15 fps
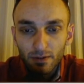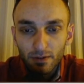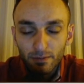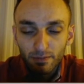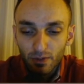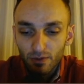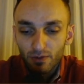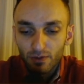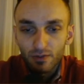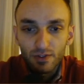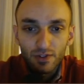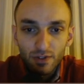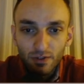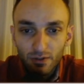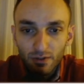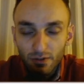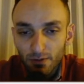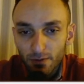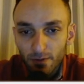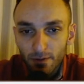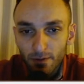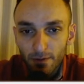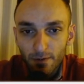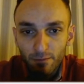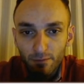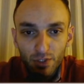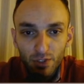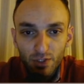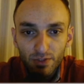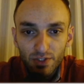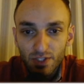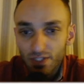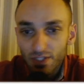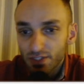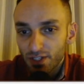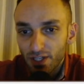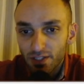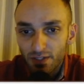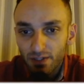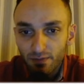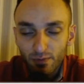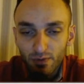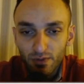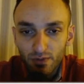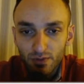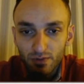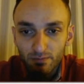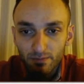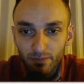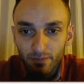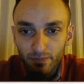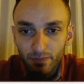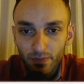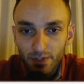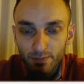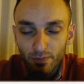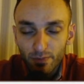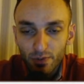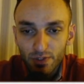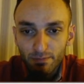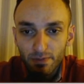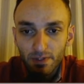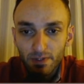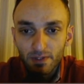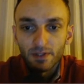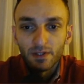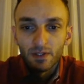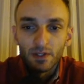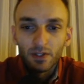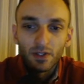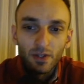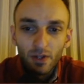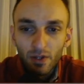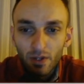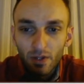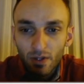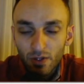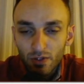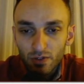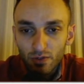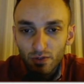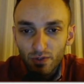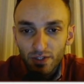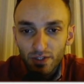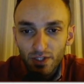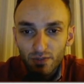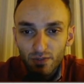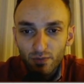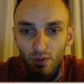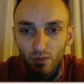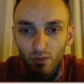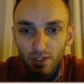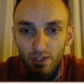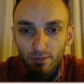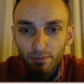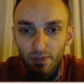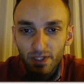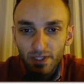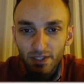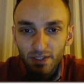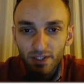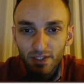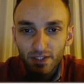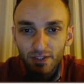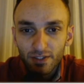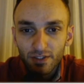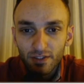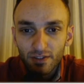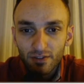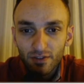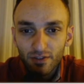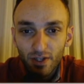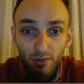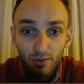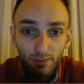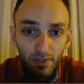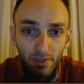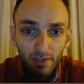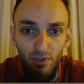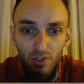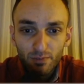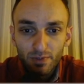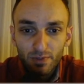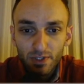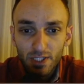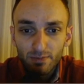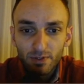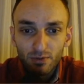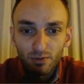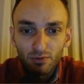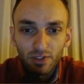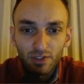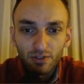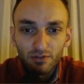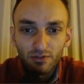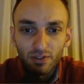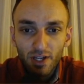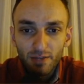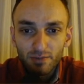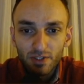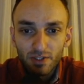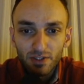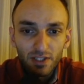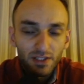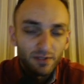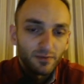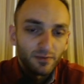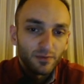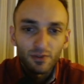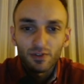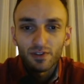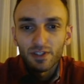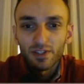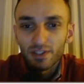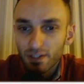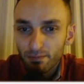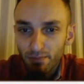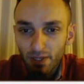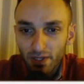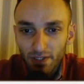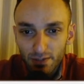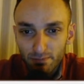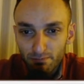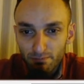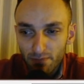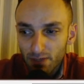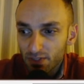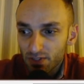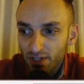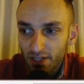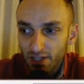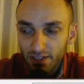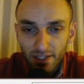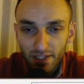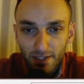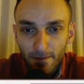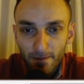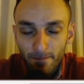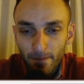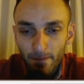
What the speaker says: Because if bishop d6, then knight f4 is possible. So knight h4 was played, and here I could play bishop b6, but rook d3 comes, and knight f4, let's say black is maybe slightly